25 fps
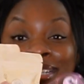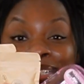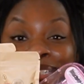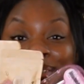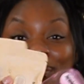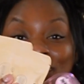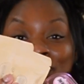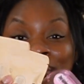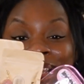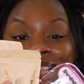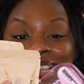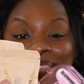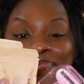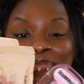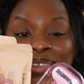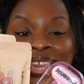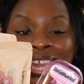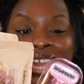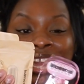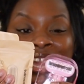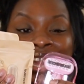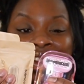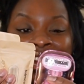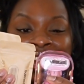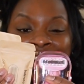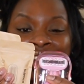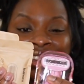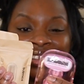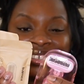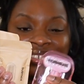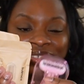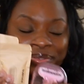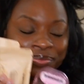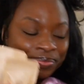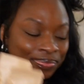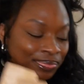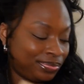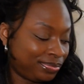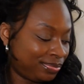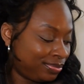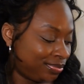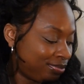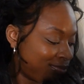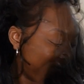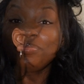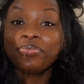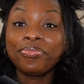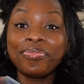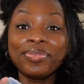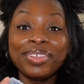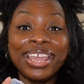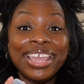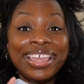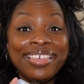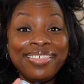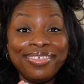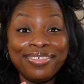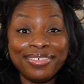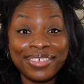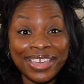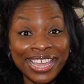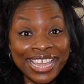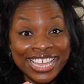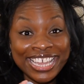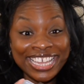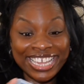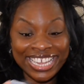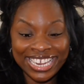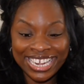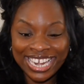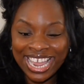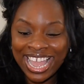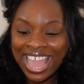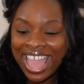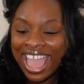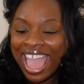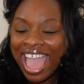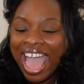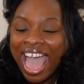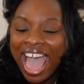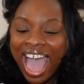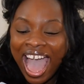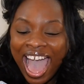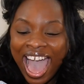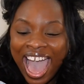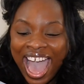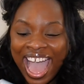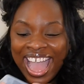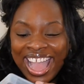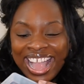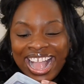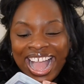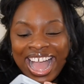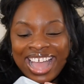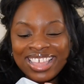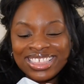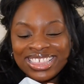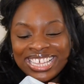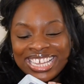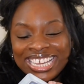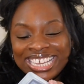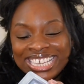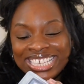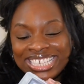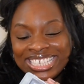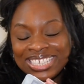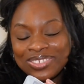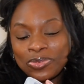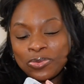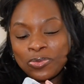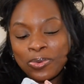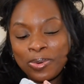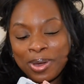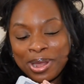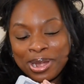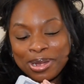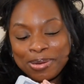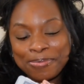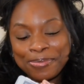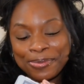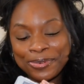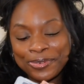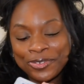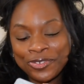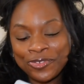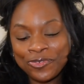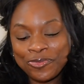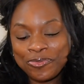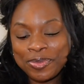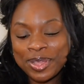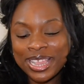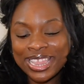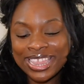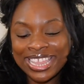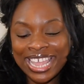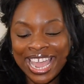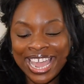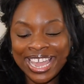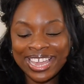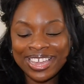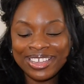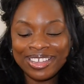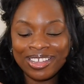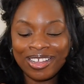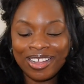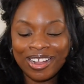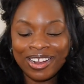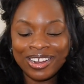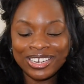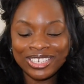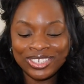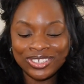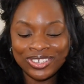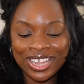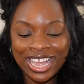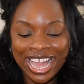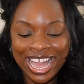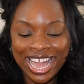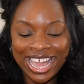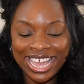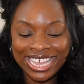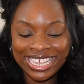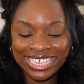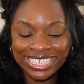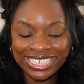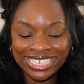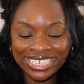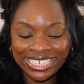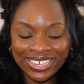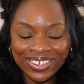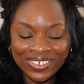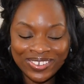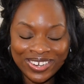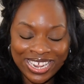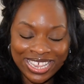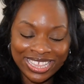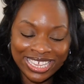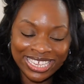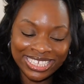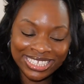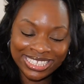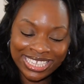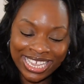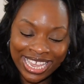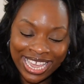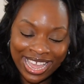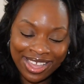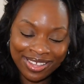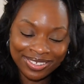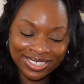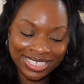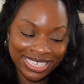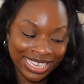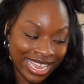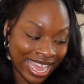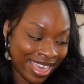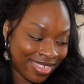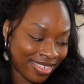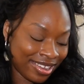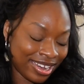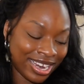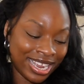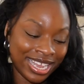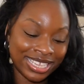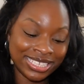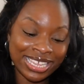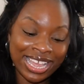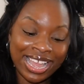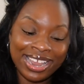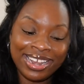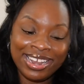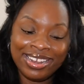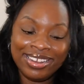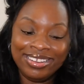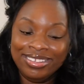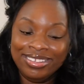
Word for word: this with me. And then I got these waterproof playing cards, you guys. Hold on, let's take it out together, because I